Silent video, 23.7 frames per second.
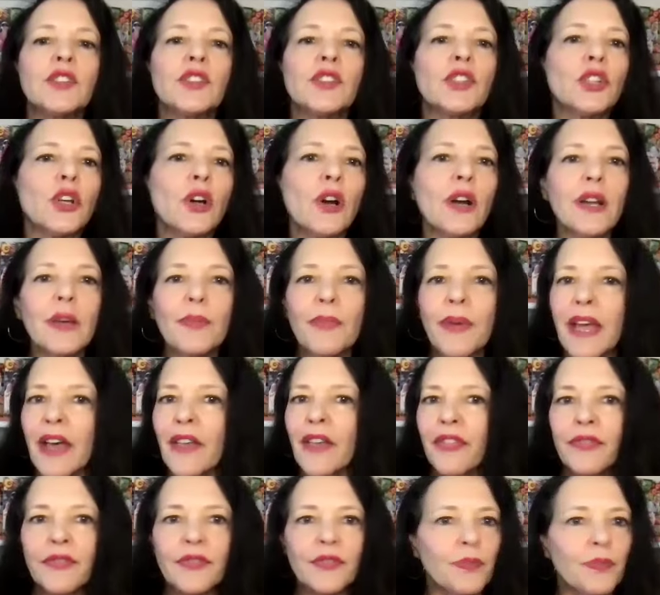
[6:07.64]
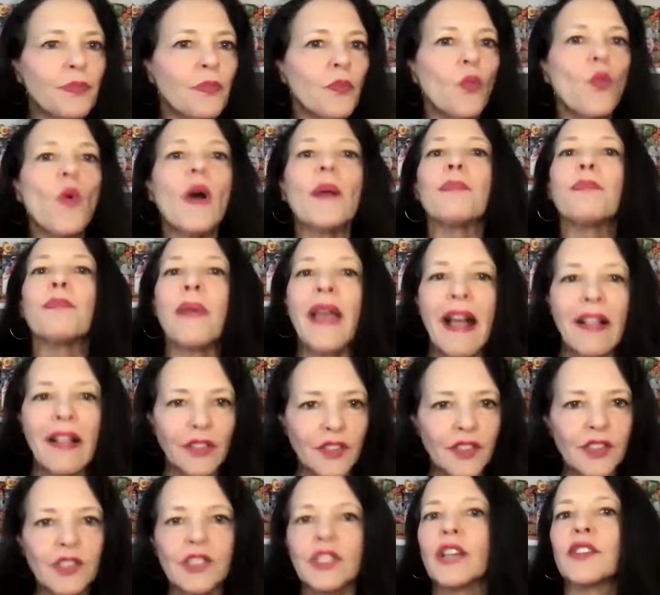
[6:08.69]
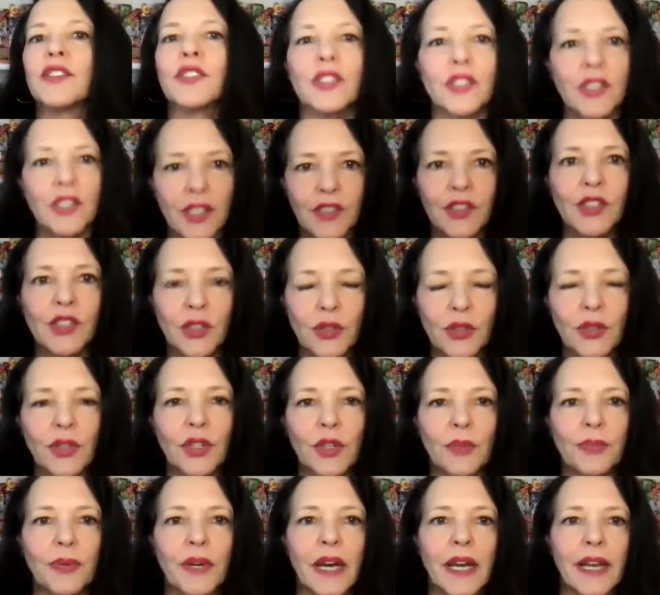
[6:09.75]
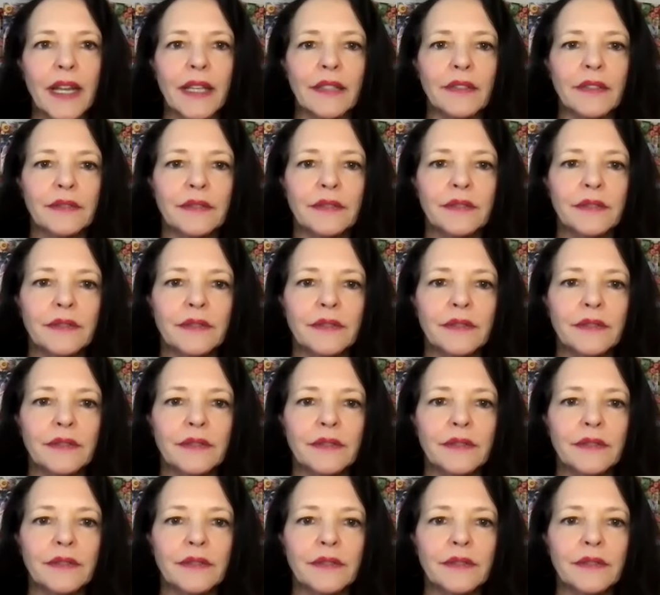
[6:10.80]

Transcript: So talk about what balance does and doesn't do to your body.